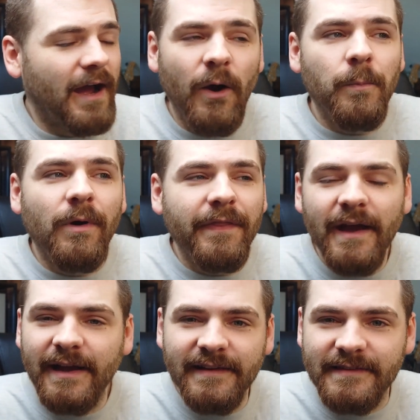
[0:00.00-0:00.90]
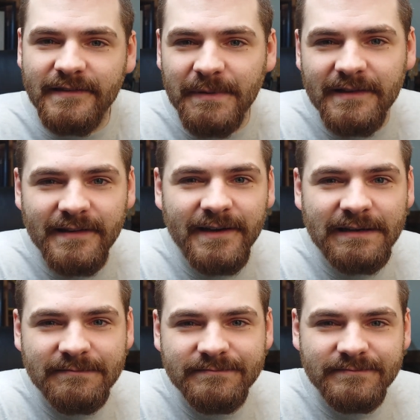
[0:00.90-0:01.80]
I hope one day I get to speak to
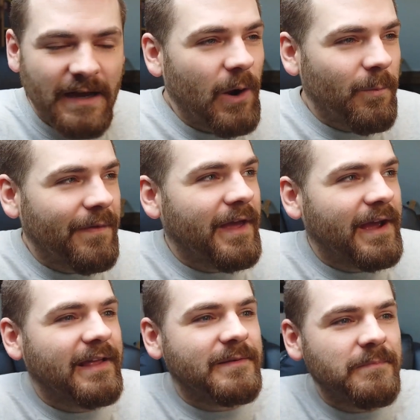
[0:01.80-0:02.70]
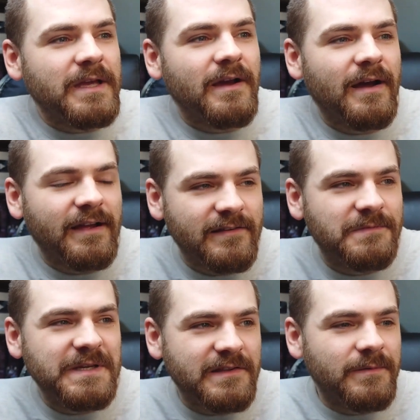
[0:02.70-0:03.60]
her. I hope one day I get to meet her, I get to
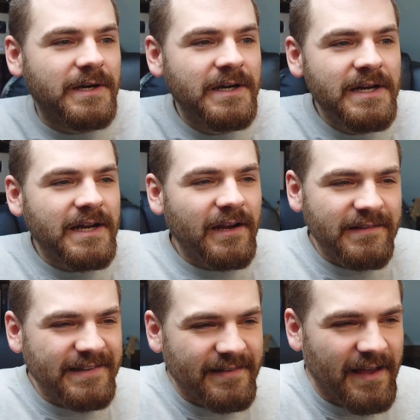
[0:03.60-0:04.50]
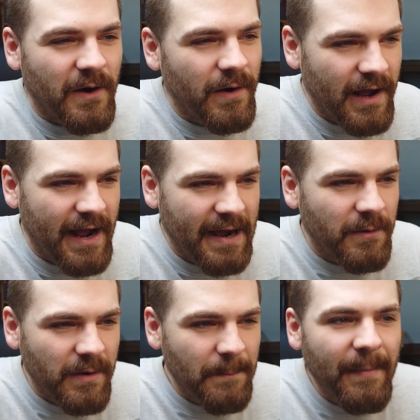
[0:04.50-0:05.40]
speak to her, and I just get to tell her
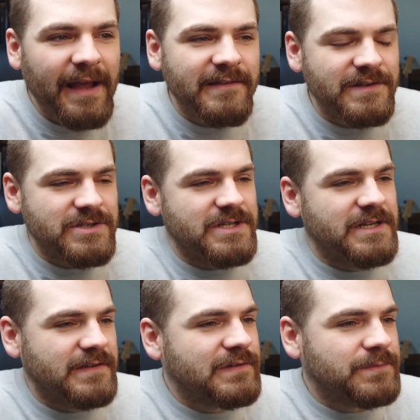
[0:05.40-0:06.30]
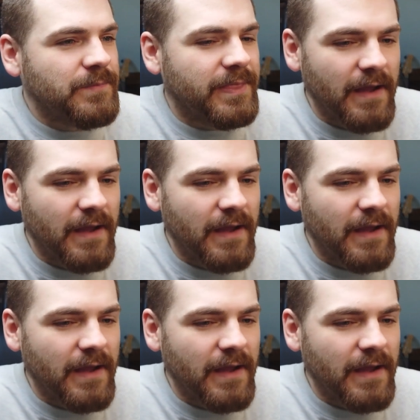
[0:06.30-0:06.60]
how amazing she is.